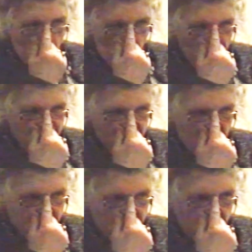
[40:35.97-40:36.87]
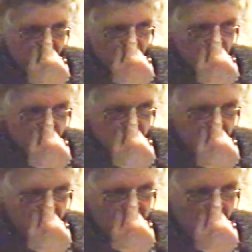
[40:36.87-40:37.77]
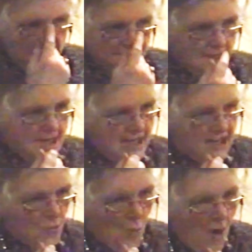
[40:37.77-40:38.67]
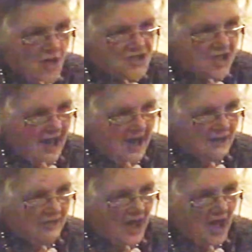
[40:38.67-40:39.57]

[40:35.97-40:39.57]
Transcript: Who stands up to it and says, it was like